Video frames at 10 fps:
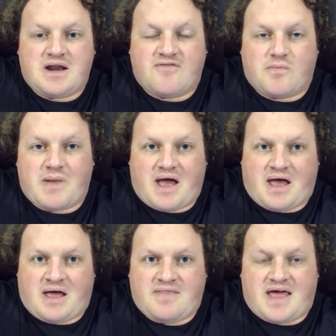never
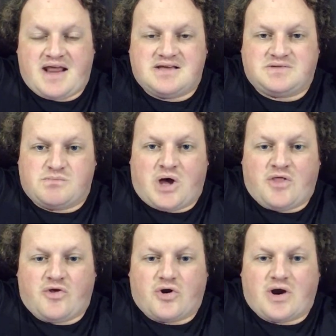mind that his
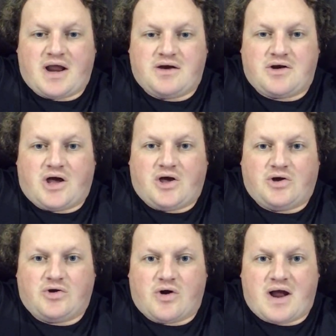mother and
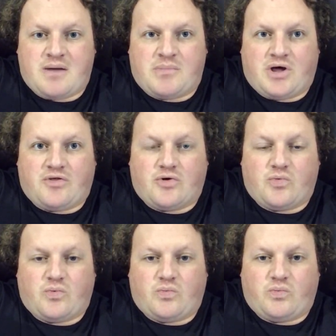grandmother,
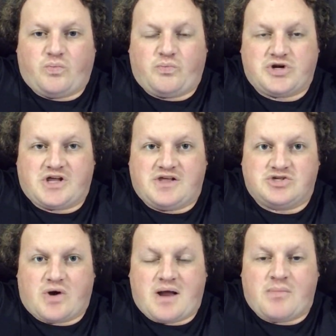particularly his
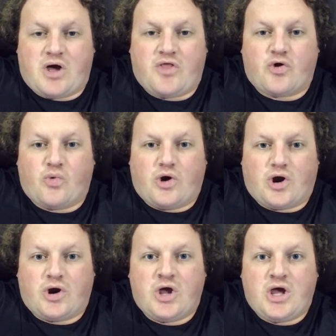grandmother, were
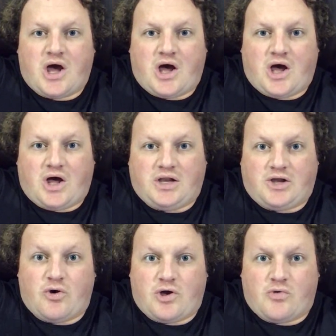loyal
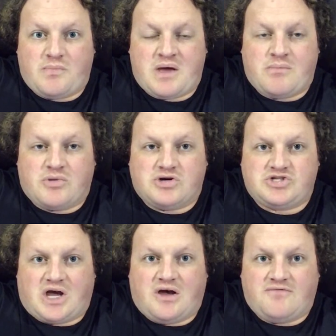members of
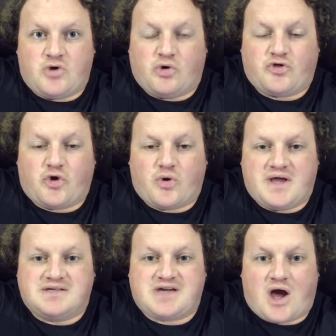North Korea's
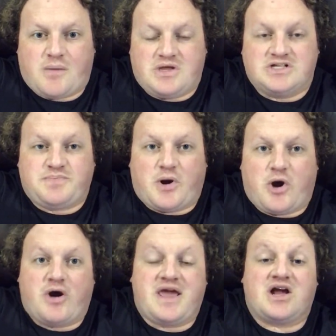Communist Party. And Kang
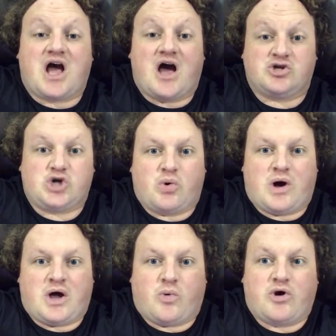Chol-won wrote an
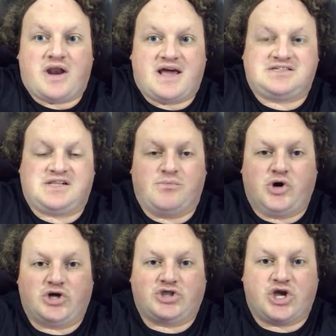excellent book, The Aquariums of
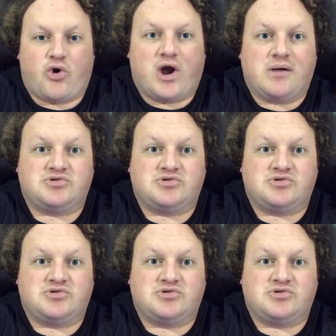Pyongyang.